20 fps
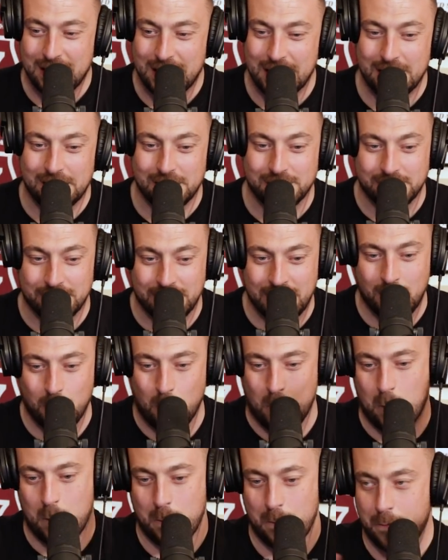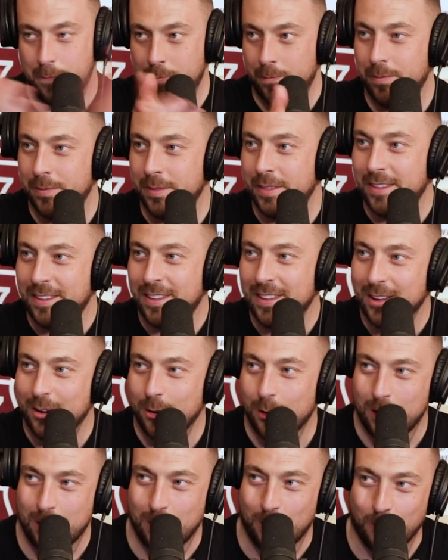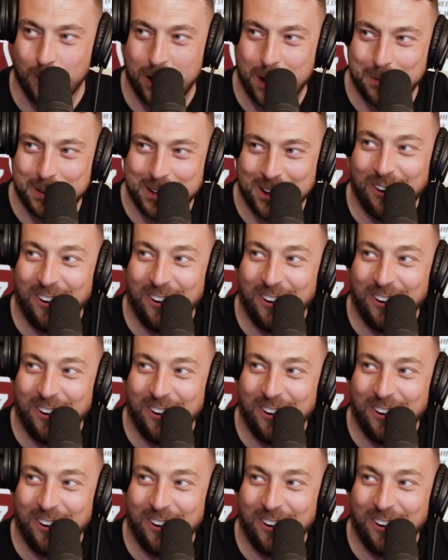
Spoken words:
and then said, now, where we